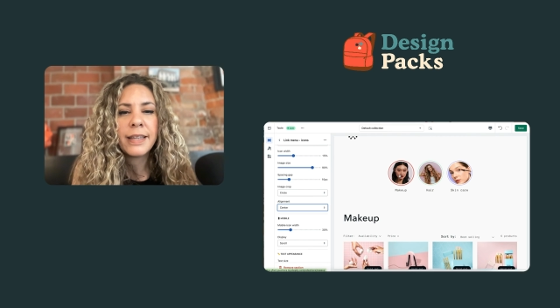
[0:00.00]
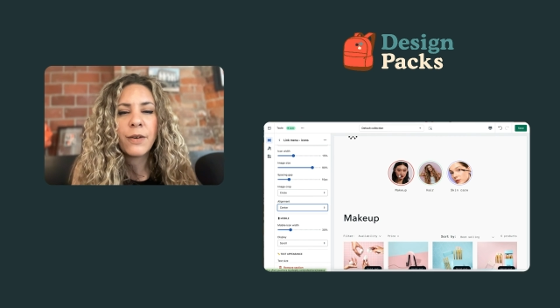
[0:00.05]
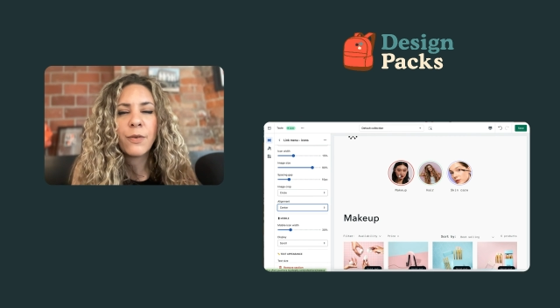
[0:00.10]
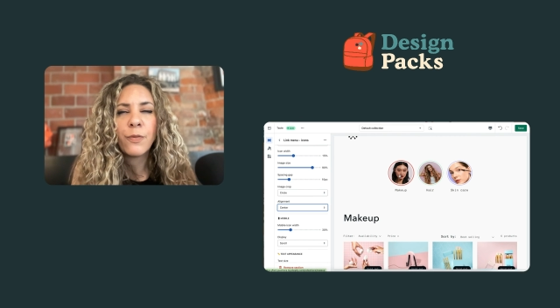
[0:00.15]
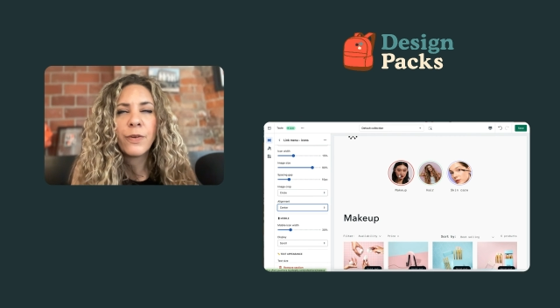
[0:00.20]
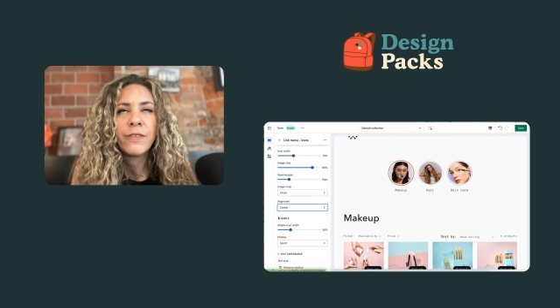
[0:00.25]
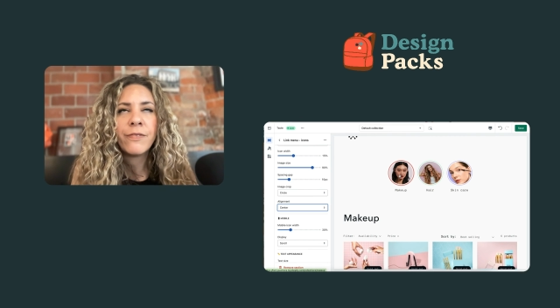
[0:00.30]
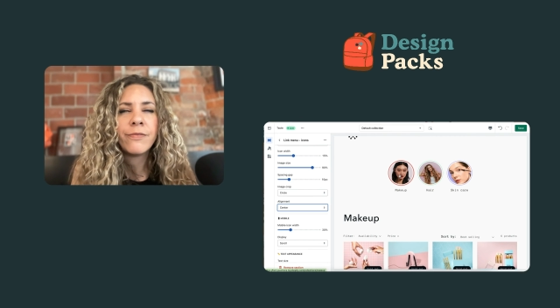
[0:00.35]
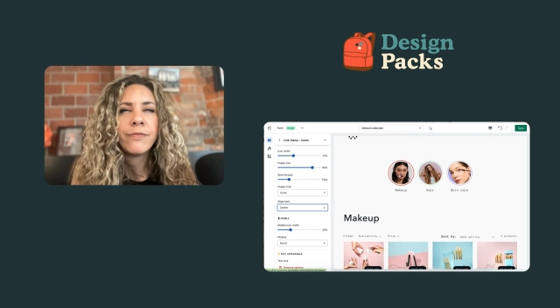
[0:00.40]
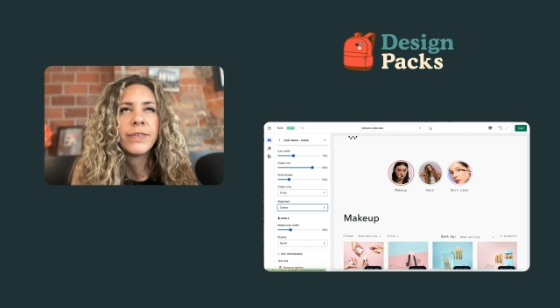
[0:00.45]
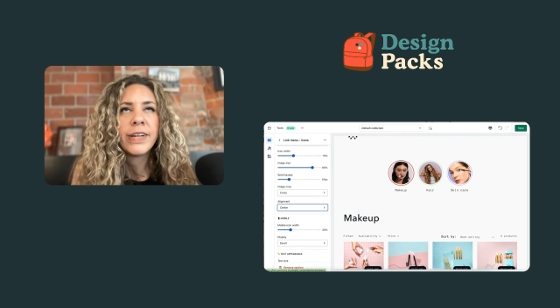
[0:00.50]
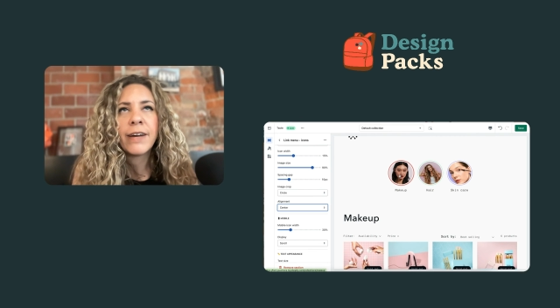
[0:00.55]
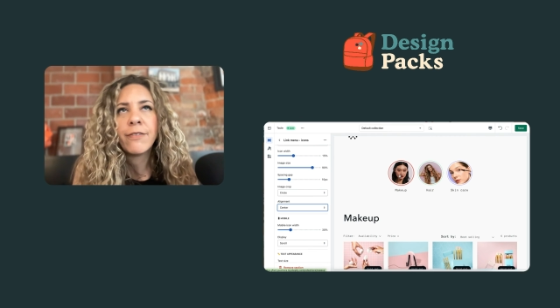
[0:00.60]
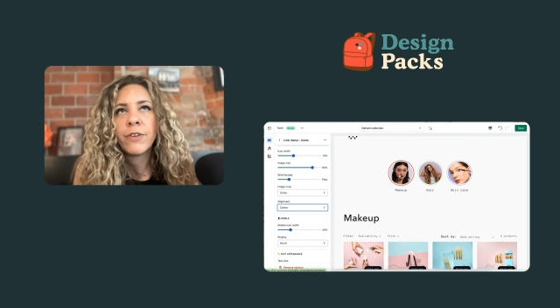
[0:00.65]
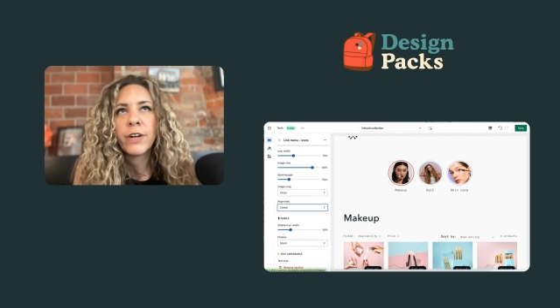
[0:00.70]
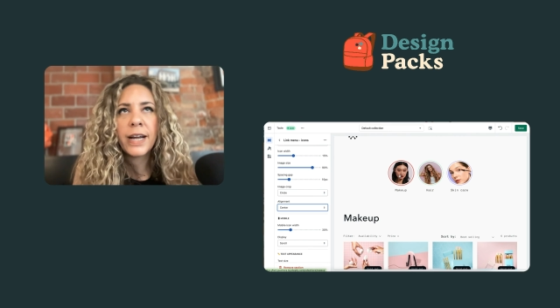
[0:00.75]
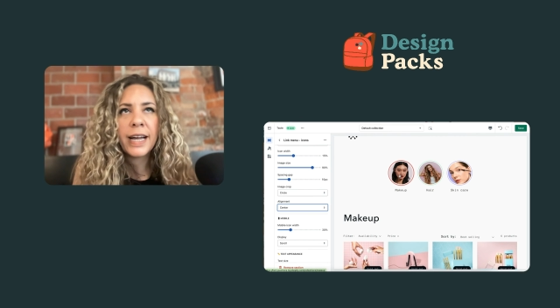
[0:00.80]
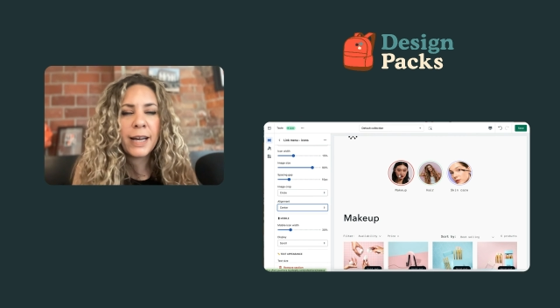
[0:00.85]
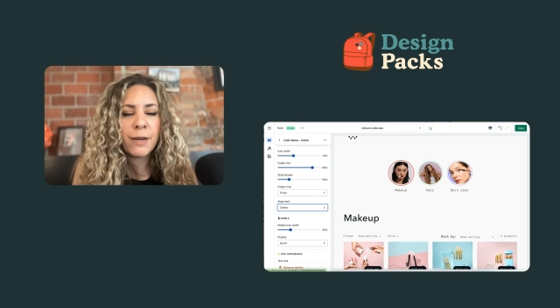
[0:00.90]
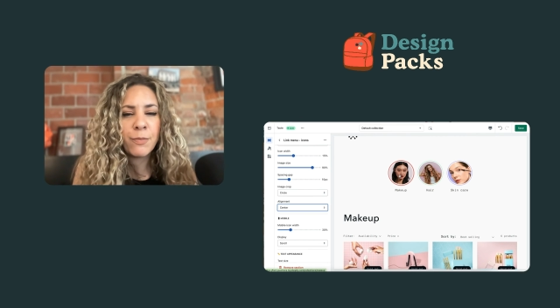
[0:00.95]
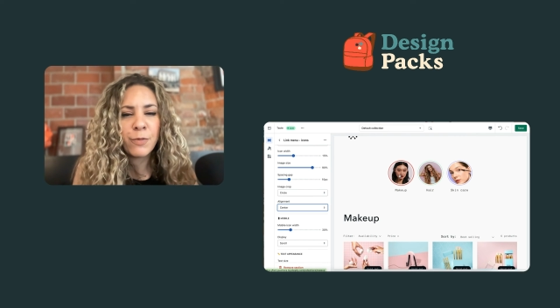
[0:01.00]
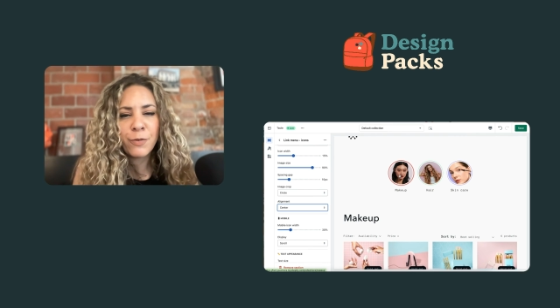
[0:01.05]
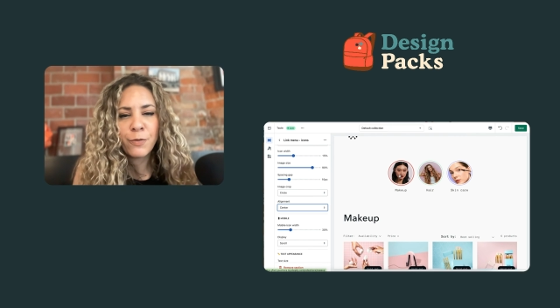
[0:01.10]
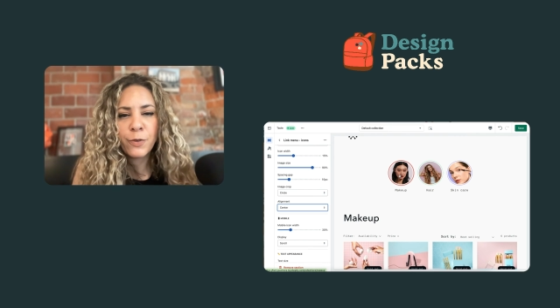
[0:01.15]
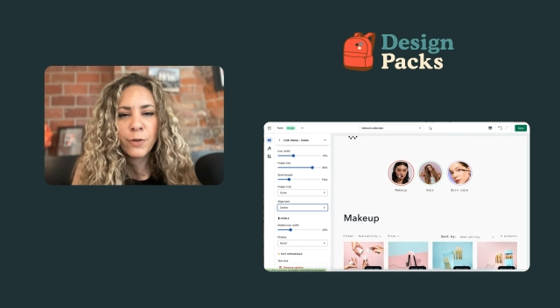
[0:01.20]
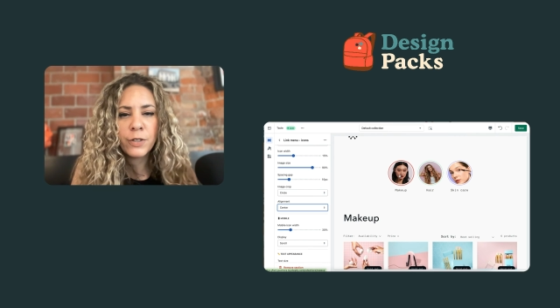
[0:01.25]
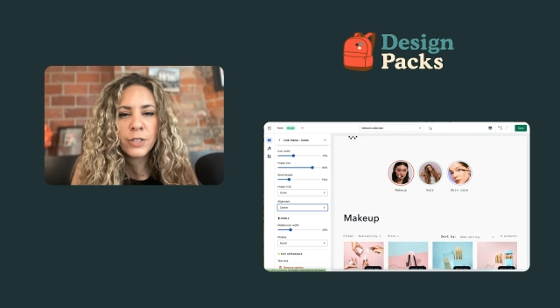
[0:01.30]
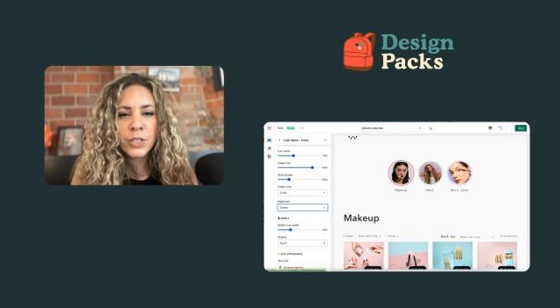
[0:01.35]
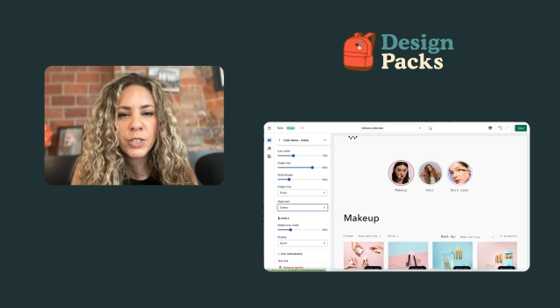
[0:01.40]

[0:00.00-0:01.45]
that we've never had before in